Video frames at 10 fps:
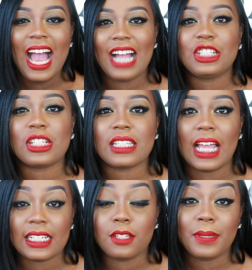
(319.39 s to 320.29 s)
I just
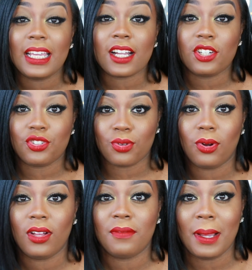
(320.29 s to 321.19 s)
like to be in
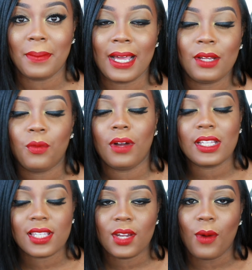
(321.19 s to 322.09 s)
control of my body.
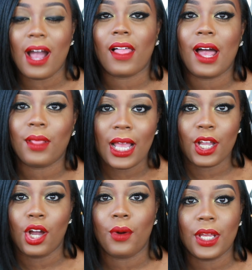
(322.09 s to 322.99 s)
Once in a while, I'll let
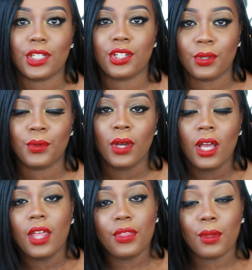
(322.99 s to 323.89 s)
go and do
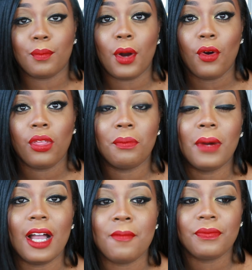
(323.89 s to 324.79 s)
them both.
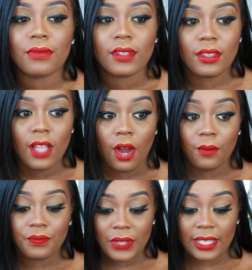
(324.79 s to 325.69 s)
But no,
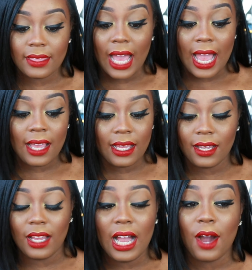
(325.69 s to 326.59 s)
like
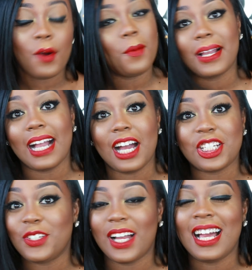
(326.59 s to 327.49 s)
that, oh my
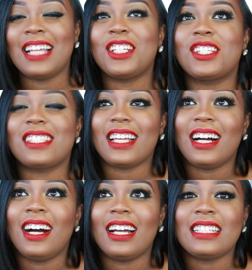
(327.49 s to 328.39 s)
gosh, you guys,
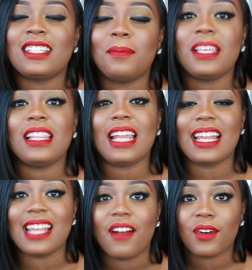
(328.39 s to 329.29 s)
it's something that I
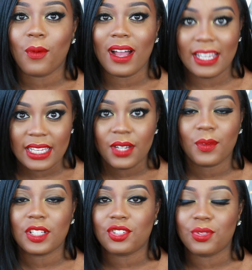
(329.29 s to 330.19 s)
never want
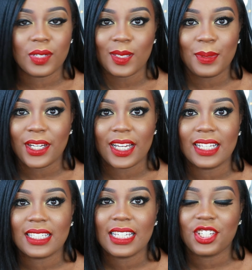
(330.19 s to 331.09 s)
anyone to
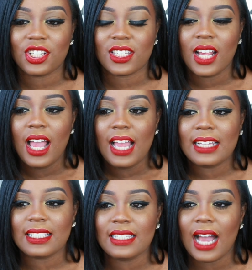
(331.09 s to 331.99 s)
experience. It just
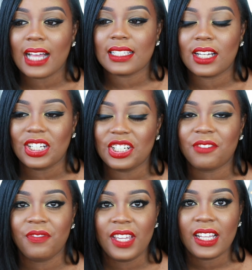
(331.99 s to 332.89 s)
is not a
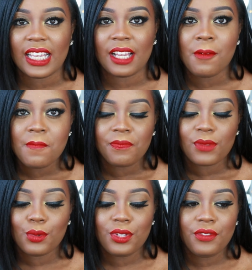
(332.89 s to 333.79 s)
good feeling
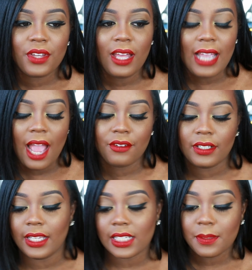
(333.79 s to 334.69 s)
when you feel like
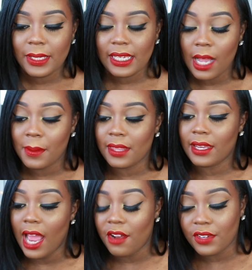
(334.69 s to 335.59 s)
everything is speeding up and
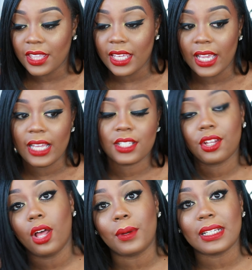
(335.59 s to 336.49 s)
then everything is
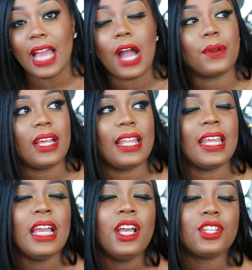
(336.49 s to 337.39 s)
slowing down. And
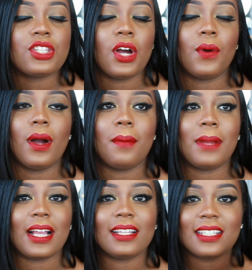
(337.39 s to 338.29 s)
so
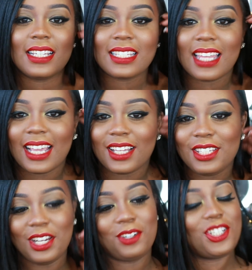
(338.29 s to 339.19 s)
my cousin, he's like,
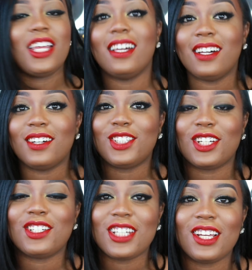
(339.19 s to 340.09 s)
you know, chill,
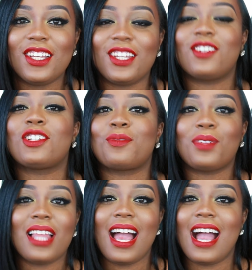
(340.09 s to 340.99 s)
chill, chill, you know, just
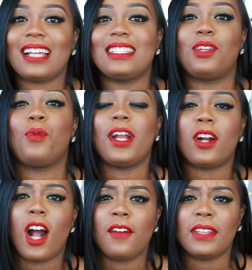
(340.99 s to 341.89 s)
relax, it'll wear
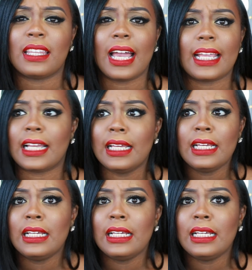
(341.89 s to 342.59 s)
off, and like